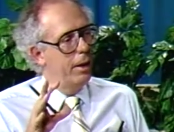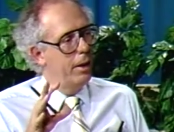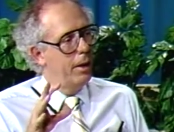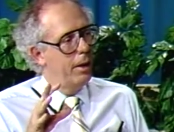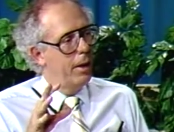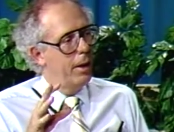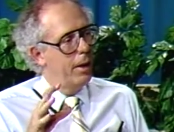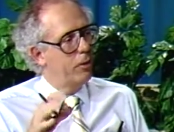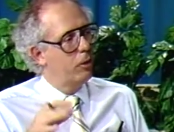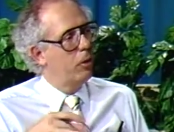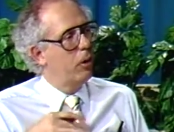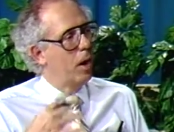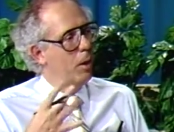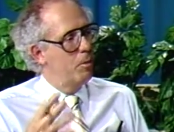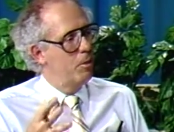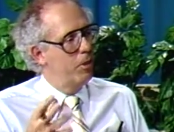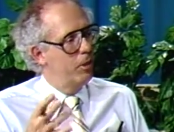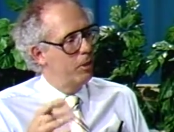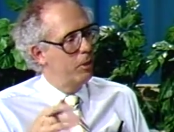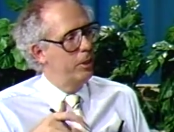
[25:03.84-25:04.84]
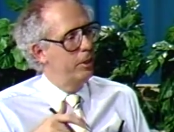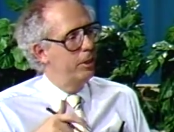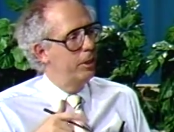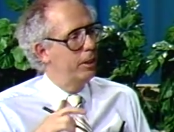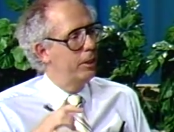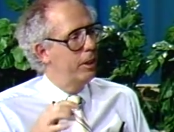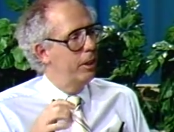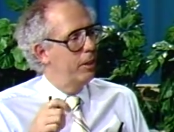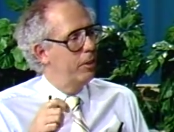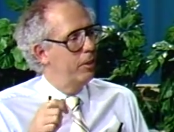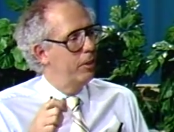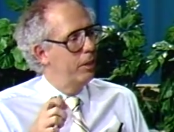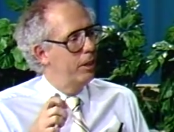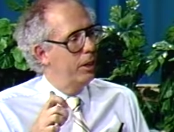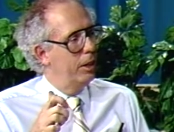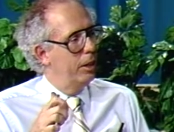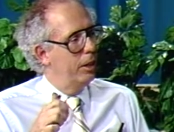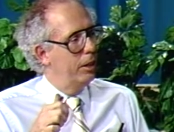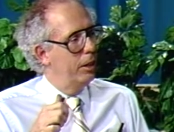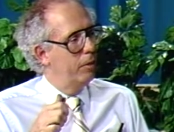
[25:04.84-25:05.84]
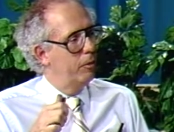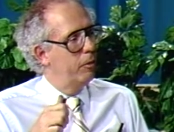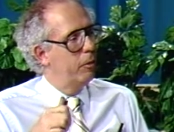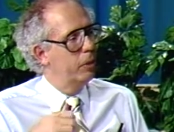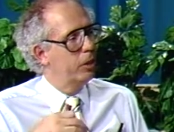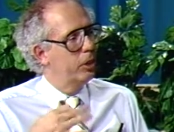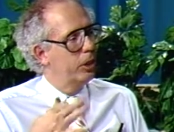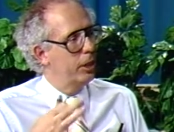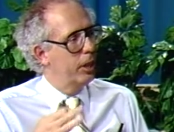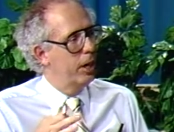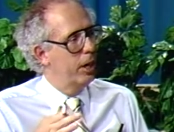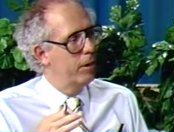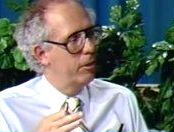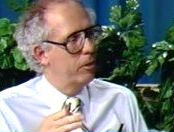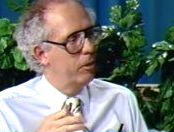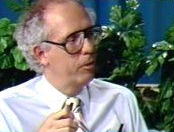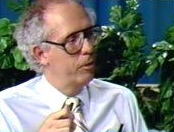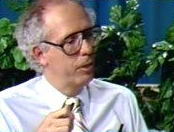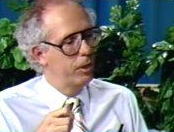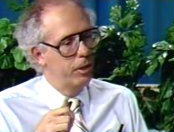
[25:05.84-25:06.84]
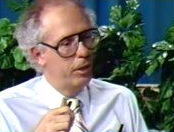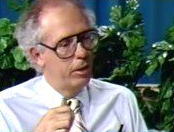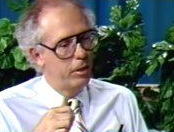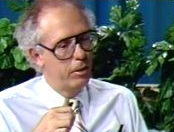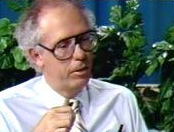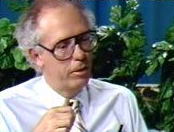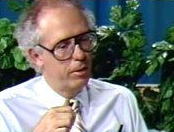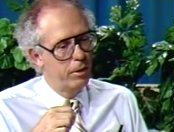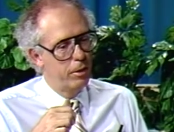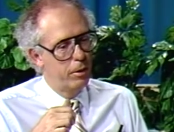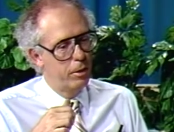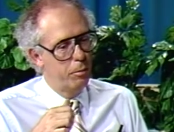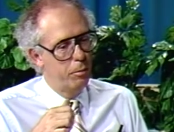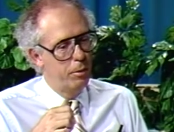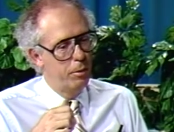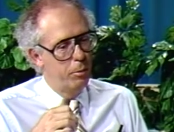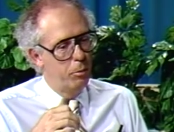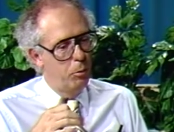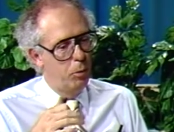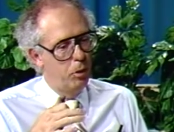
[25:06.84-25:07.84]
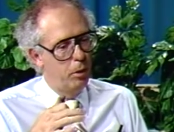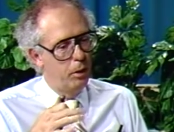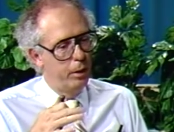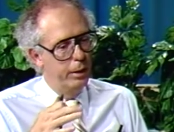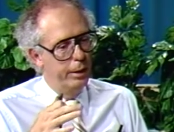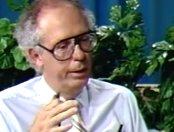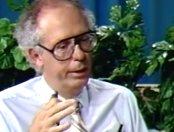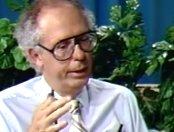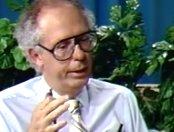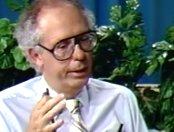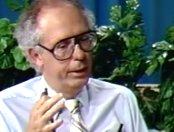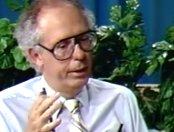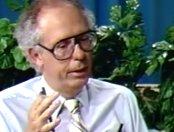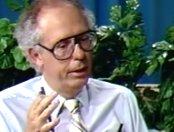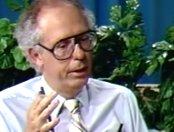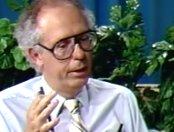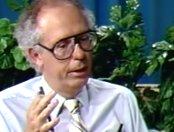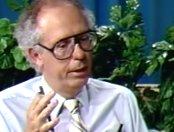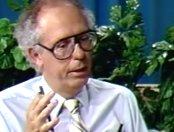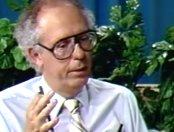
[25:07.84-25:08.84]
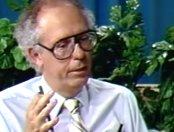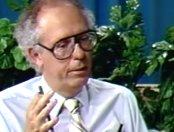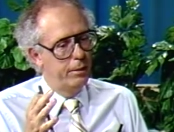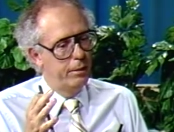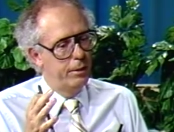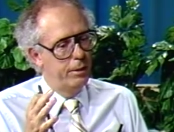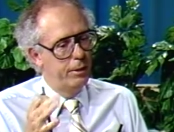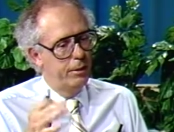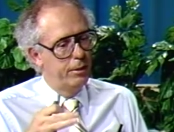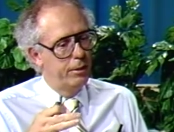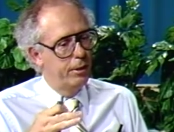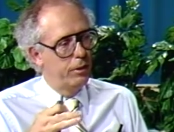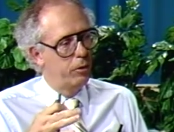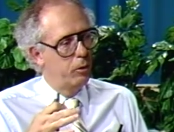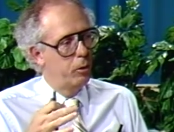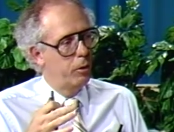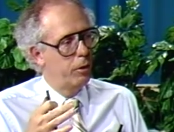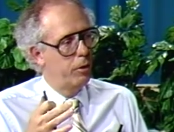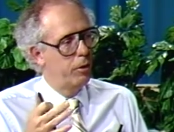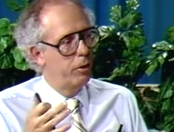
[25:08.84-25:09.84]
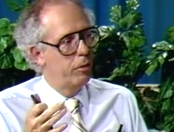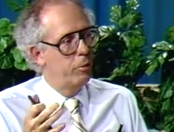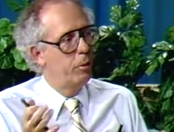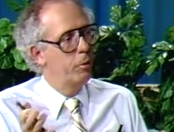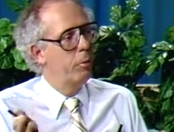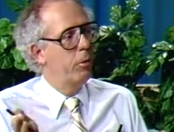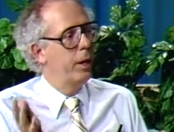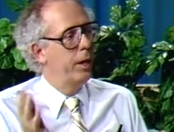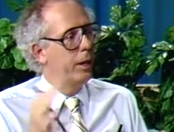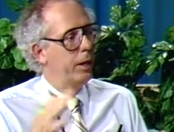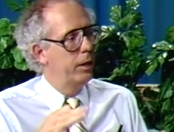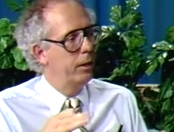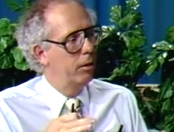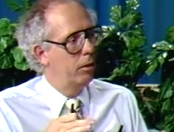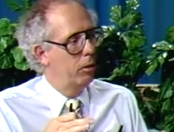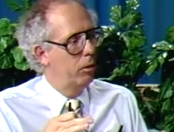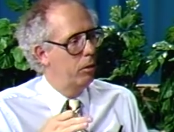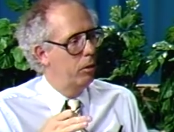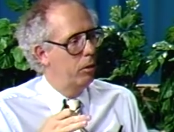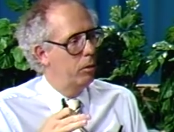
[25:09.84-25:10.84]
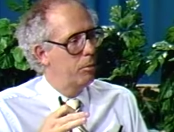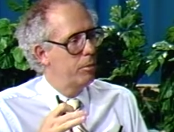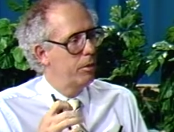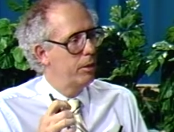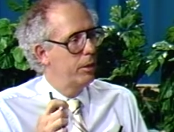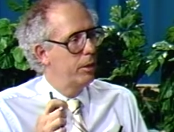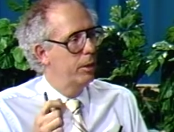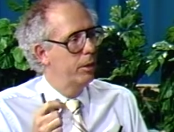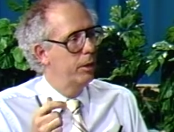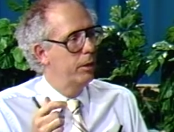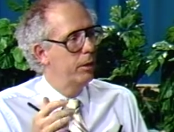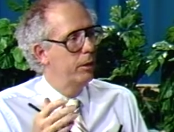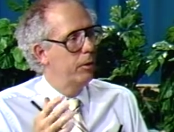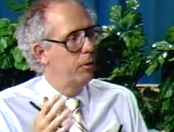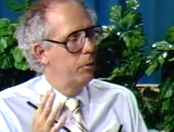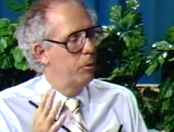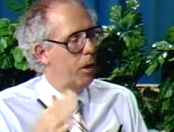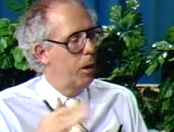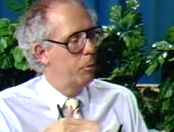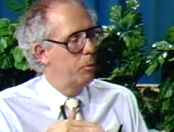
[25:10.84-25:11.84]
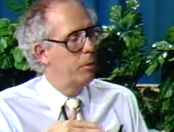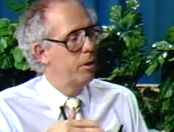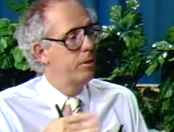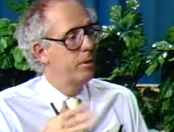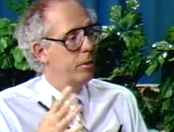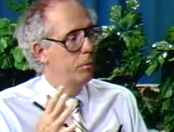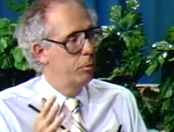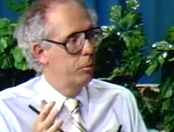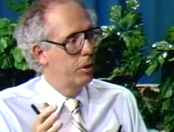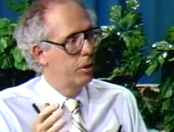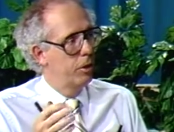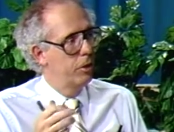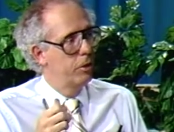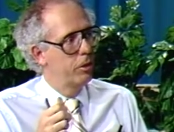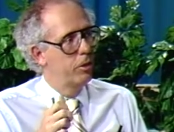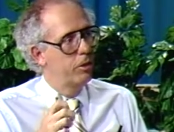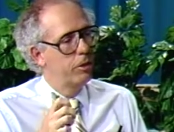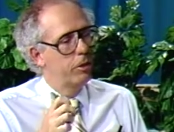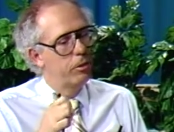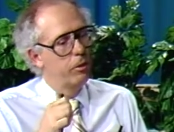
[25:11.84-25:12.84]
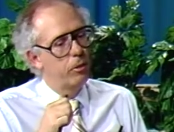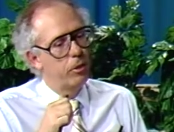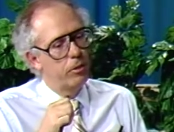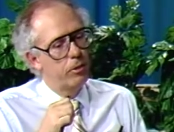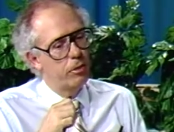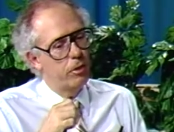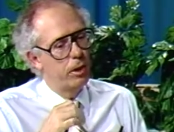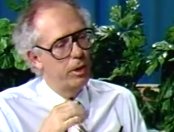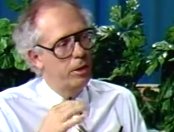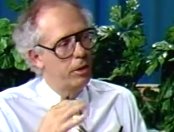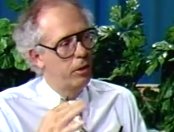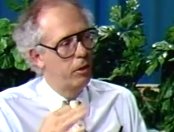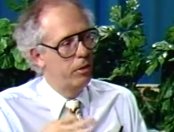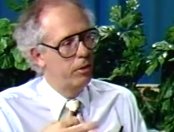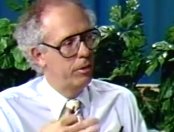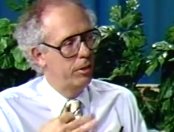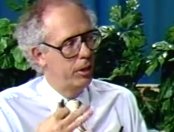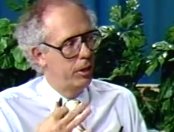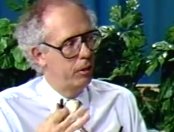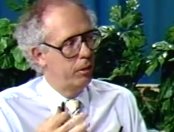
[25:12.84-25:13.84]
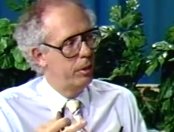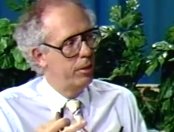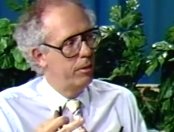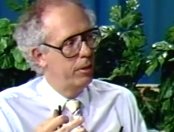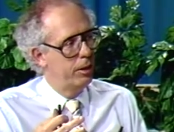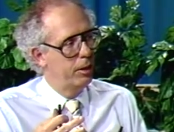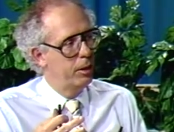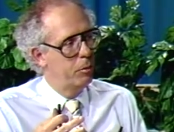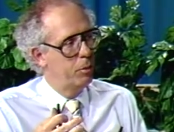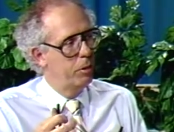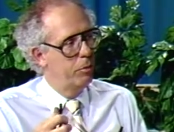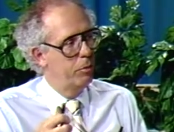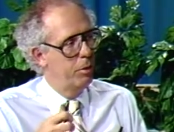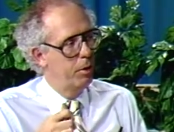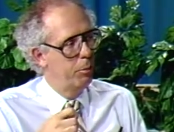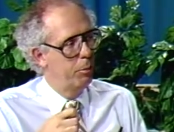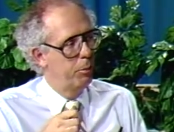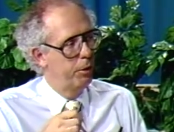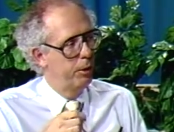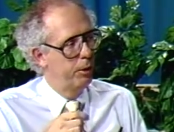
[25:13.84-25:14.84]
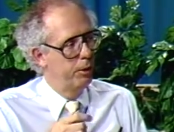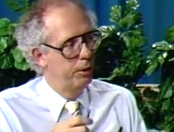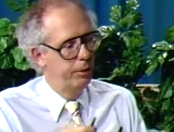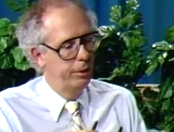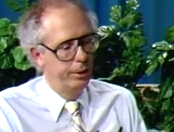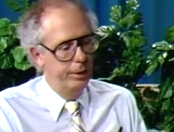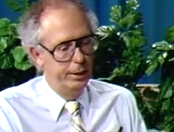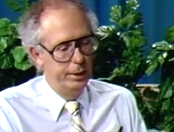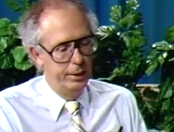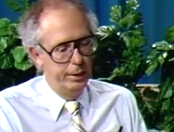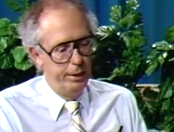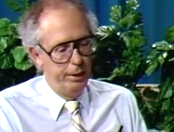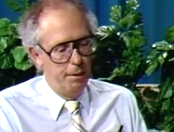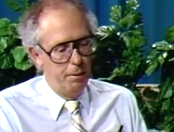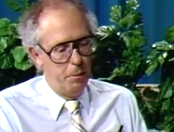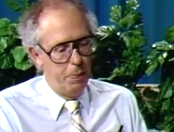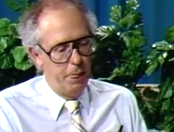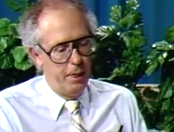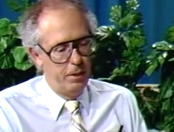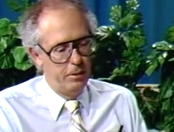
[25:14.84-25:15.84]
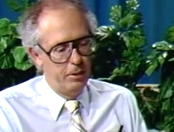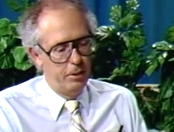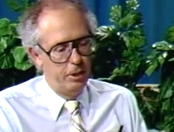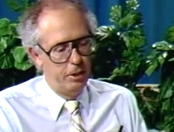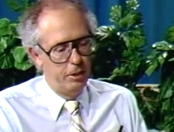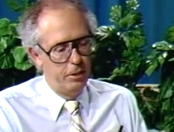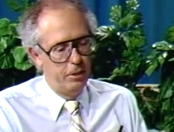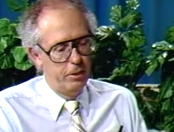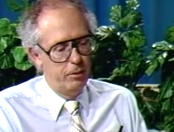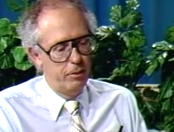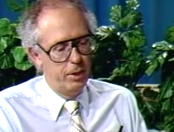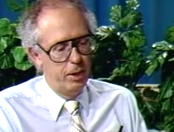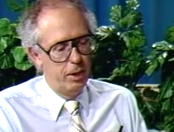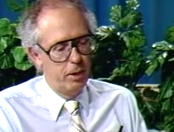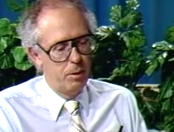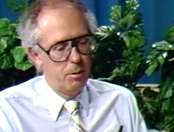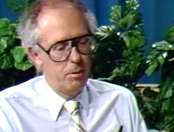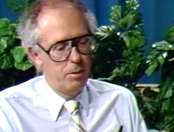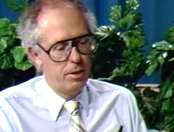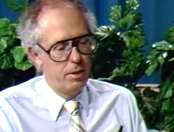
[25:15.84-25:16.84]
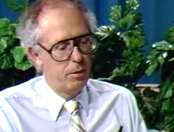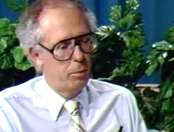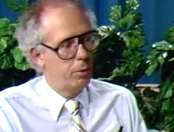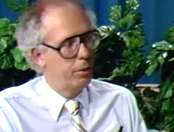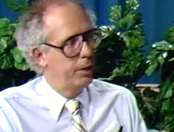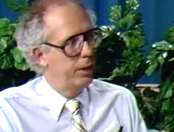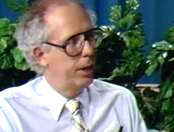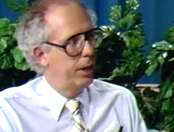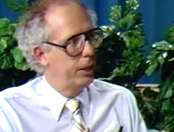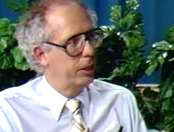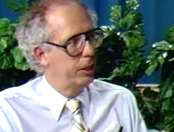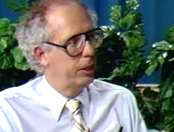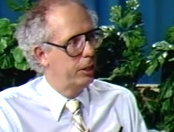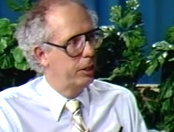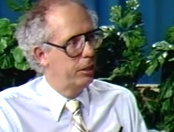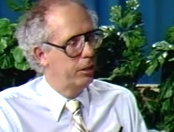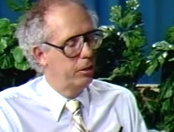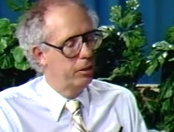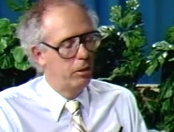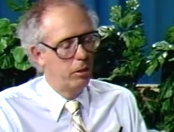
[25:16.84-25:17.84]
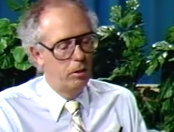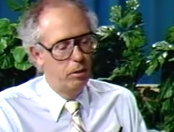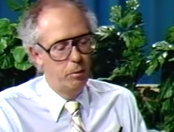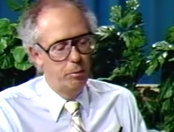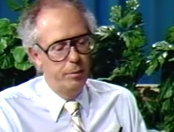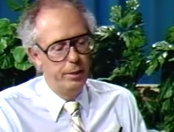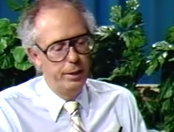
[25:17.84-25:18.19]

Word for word: as crime has increased in this country, and it unfortunately has over the years, there have been more uh, statistics where there's been break into homes and robberies and murder and so forth. So I know there's an increasing number of people who have turned to firearms as protection in their home.